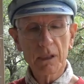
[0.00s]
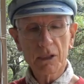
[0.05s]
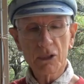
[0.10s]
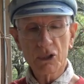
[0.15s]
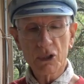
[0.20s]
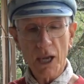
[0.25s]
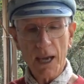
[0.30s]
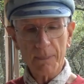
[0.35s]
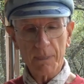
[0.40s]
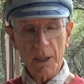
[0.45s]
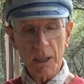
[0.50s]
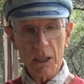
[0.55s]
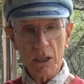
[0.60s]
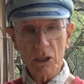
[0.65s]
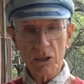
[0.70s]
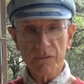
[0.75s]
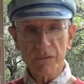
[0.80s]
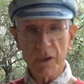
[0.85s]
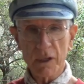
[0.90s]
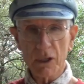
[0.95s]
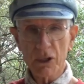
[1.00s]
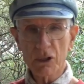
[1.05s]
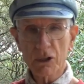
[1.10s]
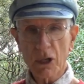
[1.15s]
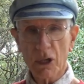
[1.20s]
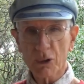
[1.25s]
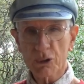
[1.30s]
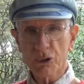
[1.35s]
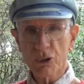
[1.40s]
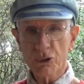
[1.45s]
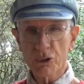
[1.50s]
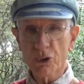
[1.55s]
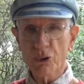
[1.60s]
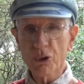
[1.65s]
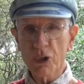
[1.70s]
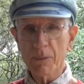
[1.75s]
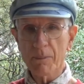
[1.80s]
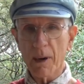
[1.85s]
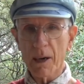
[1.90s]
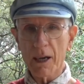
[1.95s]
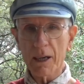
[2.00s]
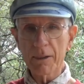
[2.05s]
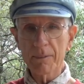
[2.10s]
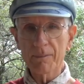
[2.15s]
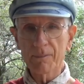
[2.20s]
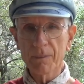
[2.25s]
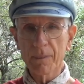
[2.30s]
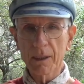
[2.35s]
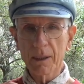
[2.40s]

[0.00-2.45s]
Japanese finish called shoshugiban.